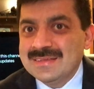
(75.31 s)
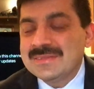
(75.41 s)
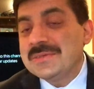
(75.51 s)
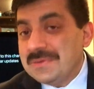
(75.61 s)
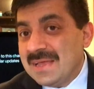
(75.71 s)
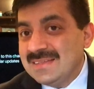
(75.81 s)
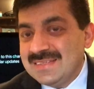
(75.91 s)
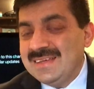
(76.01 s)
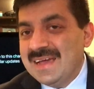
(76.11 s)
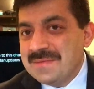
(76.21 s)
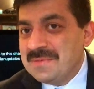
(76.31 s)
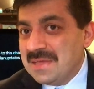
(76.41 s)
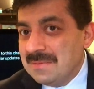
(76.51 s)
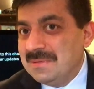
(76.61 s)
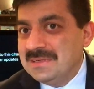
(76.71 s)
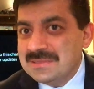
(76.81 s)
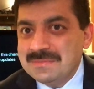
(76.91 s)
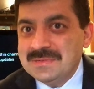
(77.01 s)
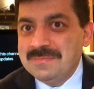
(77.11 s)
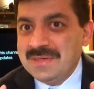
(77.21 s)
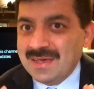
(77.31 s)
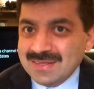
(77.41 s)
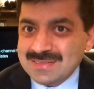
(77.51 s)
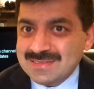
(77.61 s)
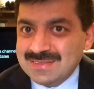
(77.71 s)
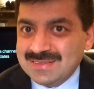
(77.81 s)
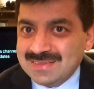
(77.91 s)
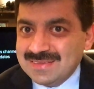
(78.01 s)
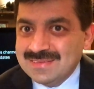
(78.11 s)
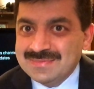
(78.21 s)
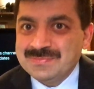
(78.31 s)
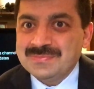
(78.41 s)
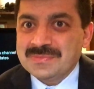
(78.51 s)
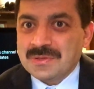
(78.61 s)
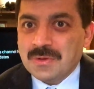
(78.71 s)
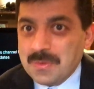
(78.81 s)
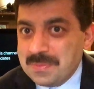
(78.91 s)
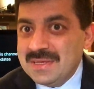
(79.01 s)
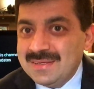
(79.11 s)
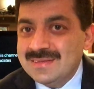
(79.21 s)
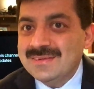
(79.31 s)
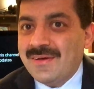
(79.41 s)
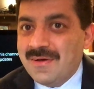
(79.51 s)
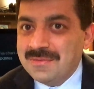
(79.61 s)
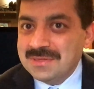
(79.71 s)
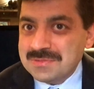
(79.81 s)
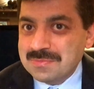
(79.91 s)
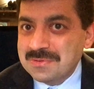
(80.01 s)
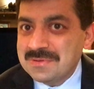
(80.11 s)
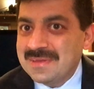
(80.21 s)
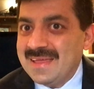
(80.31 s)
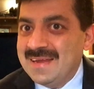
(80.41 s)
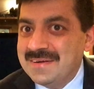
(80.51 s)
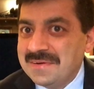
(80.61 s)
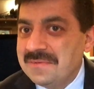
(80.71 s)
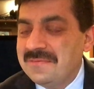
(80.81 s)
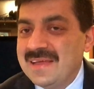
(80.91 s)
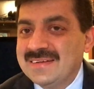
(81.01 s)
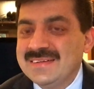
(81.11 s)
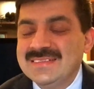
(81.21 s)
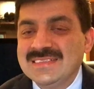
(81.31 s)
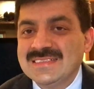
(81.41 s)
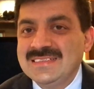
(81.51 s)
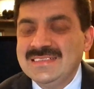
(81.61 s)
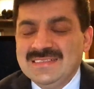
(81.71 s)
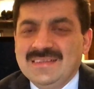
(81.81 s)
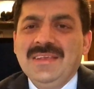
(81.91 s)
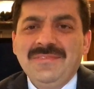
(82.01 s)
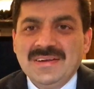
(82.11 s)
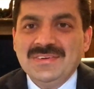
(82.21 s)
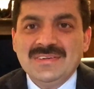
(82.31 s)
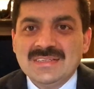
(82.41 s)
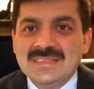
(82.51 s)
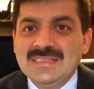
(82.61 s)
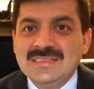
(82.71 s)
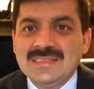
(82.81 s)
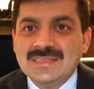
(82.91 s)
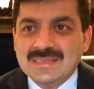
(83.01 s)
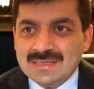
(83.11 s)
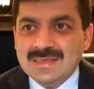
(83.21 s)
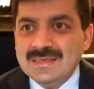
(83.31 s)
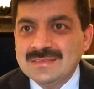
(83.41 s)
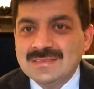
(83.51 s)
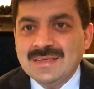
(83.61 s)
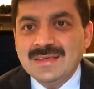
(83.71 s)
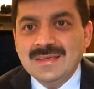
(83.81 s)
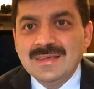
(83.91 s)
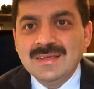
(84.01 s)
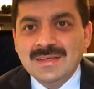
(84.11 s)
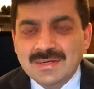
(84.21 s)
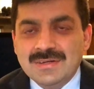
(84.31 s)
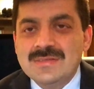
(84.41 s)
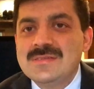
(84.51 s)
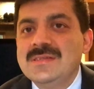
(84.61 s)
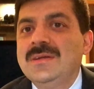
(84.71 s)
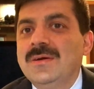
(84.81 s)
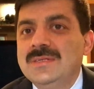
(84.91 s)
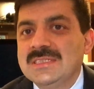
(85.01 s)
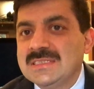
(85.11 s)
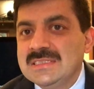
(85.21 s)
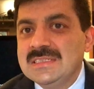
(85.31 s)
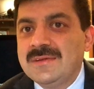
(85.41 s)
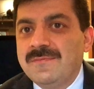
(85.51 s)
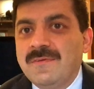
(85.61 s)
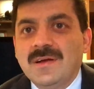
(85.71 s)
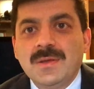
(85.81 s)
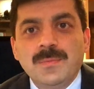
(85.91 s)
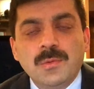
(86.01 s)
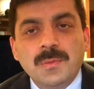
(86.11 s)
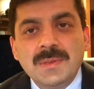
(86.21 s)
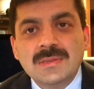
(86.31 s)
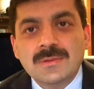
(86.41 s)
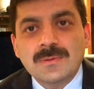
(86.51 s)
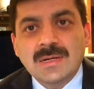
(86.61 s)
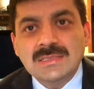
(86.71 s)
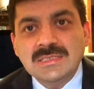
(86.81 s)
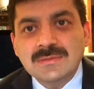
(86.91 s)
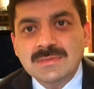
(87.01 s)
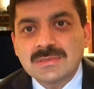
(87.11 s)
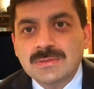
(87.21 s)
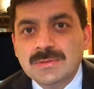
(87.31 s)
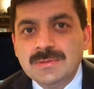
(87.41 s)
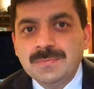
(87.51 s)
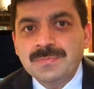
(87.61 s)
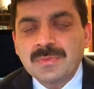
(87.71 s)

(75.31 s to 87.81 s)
So you can see I may have little bit bias opinion on this book and refactoring technique. Refactoring technique is a industry known technique for improving the quality of the code.